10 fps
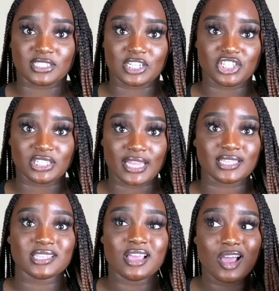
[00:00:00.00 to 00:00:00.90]
she likes,
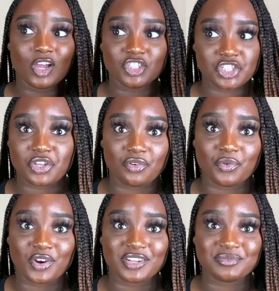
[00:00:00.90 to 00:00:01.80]
just go for it.